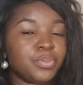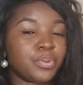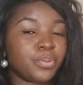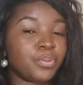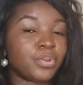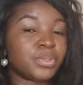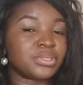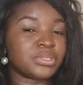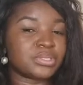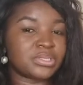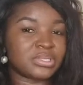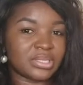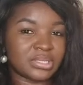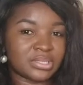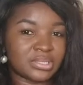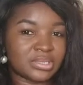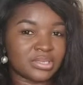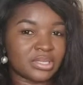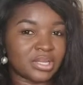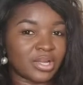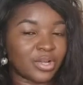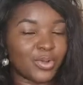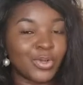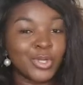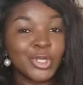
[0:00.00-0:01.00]
want to settle
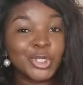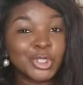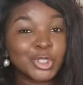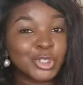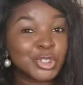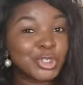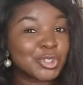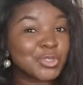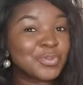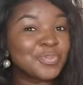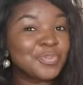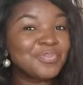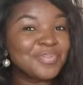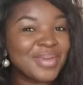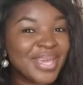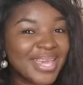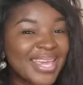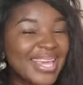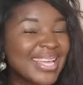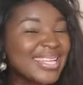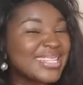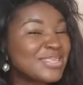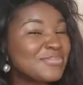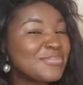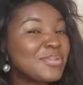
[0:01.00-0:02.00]
down, you shouldn't make
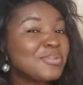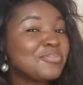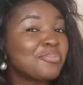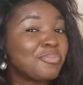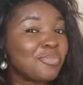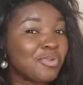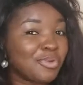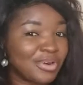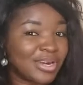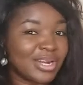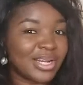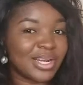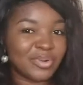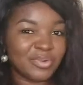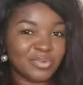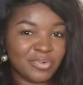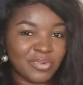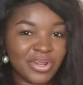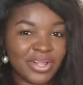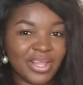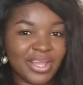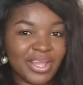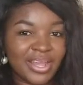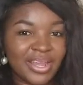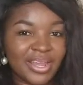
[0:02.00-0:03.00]
it to be more than
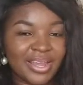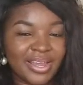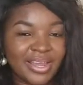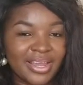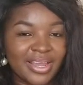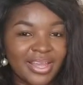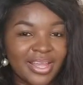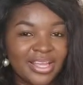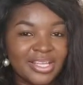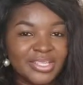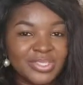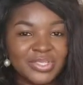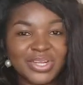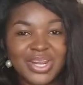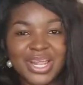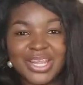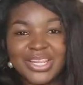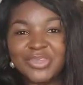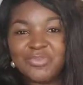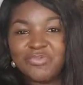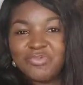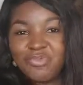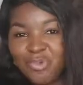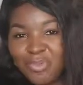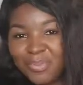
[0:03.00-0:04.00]
1 year, so that the
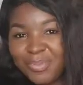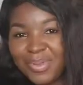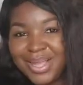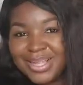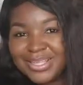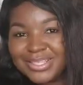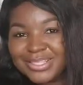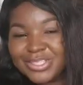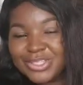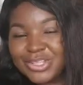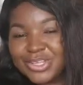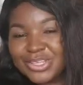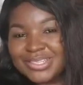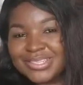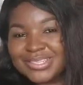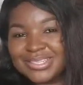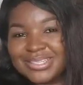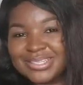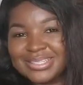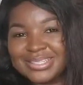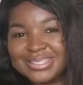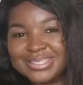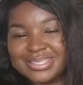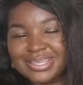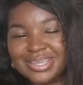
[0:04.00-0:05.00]
woman
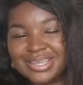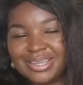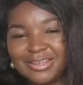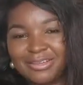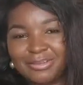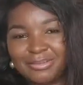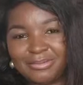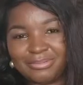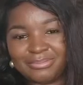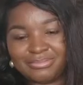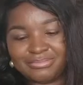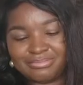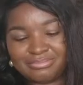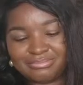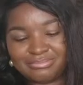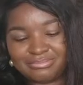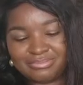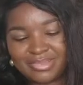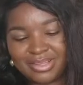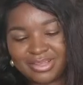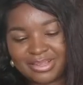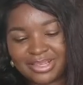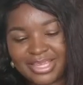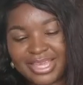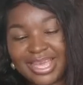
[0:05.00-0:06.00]
doesn't
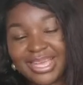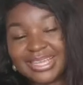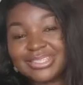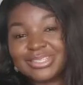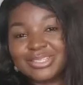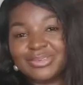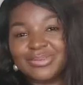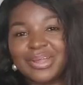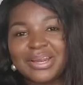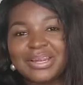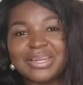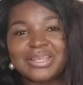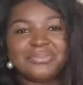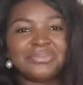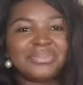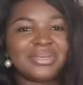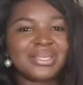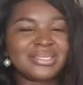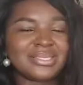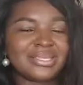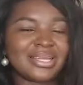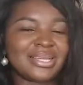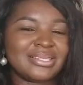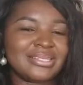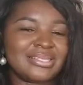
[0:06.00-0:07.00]
get to a limit
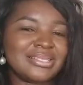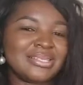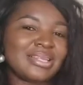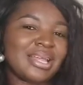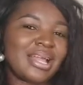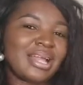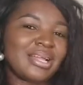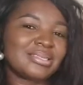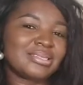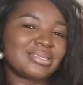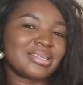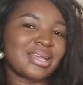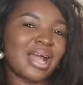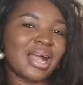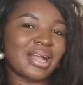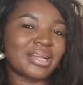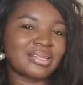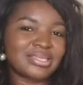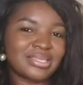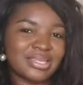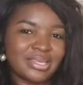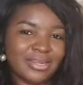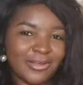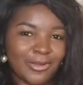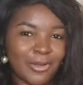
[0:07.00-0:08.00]
and start
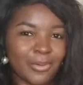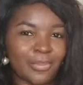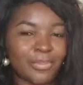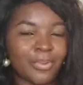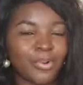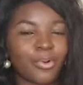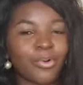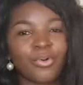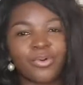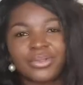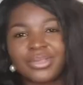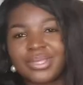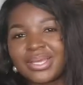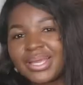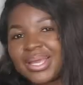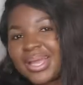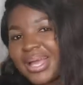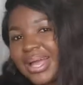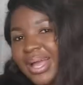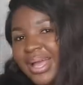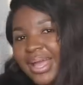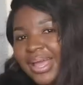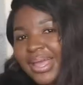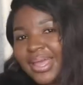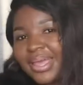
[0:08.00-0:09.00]
acting up, or the
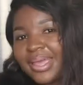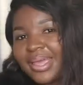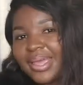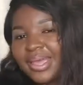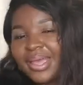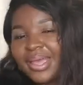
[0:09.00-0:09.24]
guy.